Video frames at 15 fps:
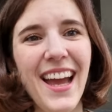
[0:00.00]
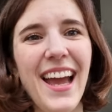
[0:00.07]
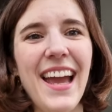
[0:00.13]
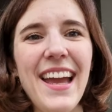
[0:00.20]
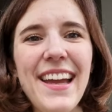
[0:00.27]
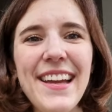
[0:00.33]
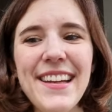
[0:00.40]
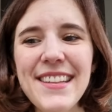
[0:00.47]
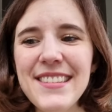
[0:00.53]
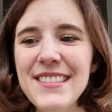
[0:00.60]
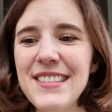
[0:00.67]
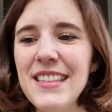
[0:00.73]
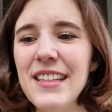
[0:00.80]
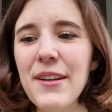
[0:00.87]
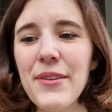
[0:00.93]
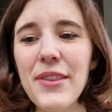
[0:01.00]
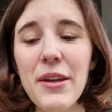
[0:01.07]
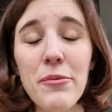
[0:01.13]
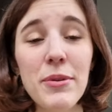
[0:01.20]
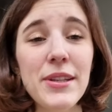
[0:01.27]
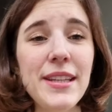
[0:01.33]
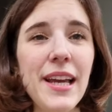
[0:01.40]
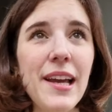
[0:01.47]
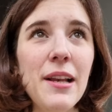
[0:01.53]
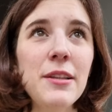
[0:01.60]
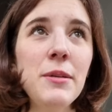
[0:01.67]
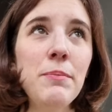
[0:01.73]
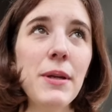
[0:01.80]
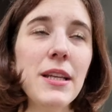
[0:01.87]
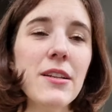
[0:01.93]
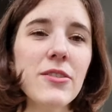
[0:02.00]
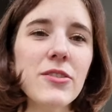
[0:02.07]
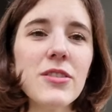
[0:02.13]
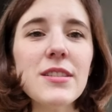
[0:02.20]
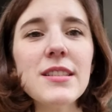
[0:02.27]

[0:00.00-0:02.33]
And they retail, depending on the